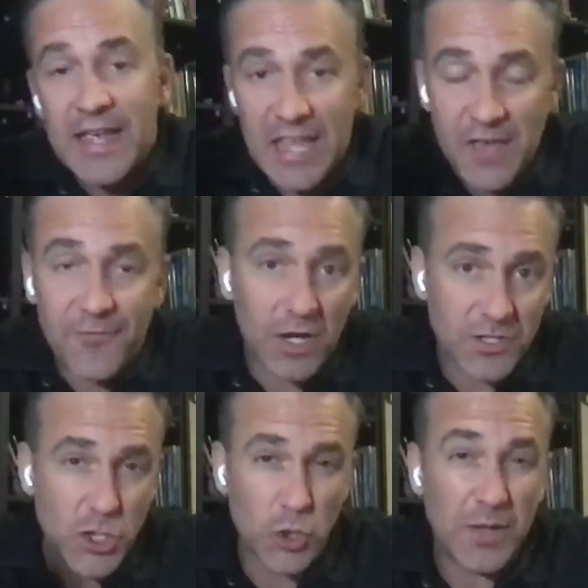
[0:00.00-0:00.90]
If you guys
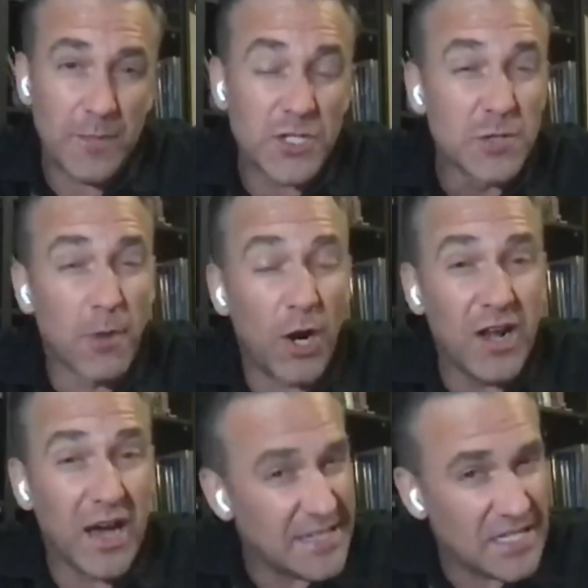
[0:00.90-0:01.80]
are joining me tomorrow
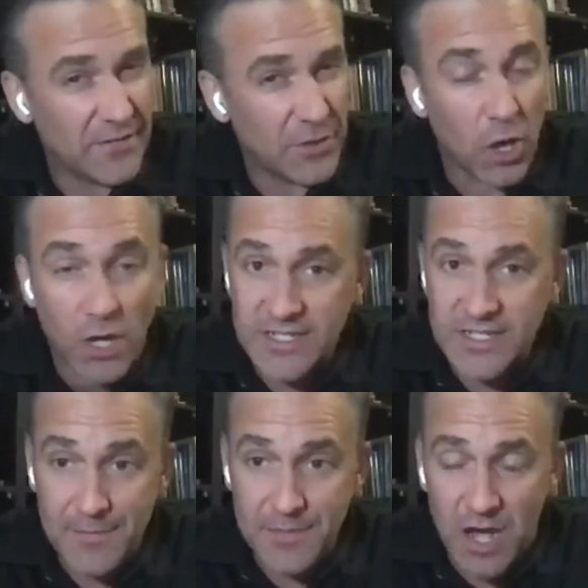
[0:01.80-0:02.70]
night at 7 o'clock,
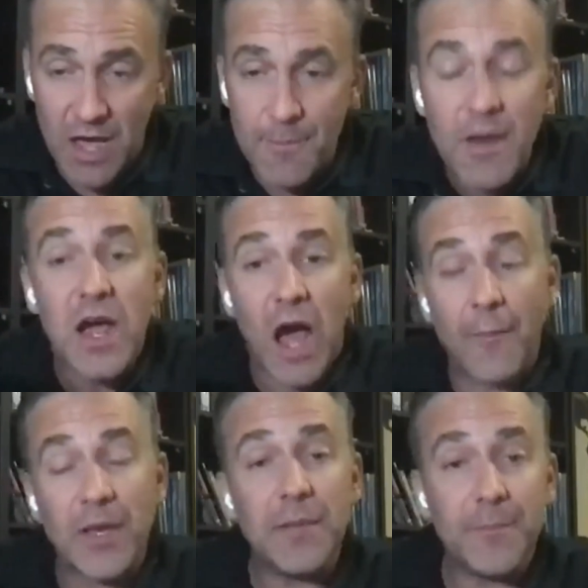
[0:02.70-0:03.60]
same time,
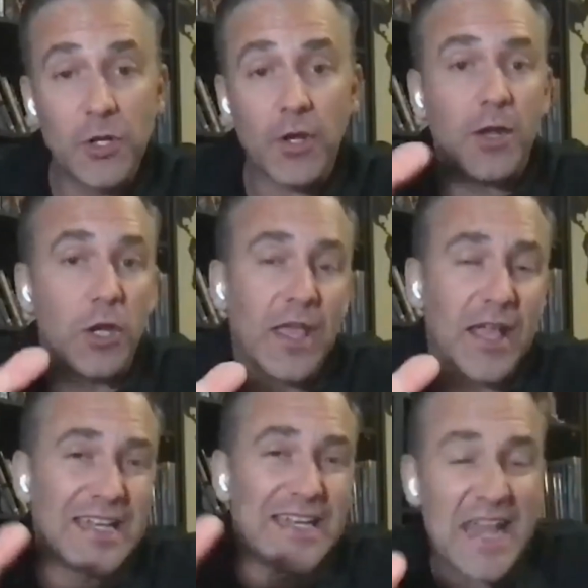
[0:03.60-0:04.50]
I'm going to be looking
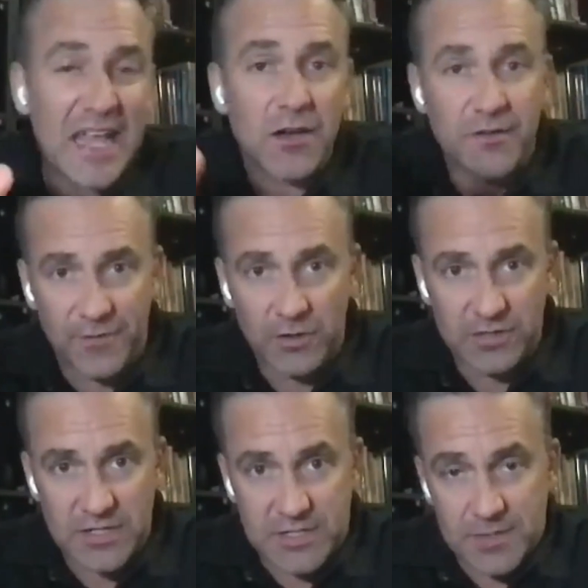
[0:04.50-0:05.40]
at Nik
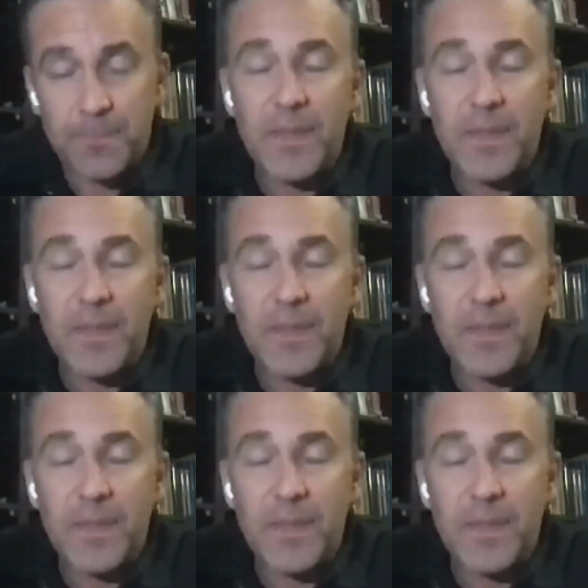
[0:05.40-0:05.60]
filters.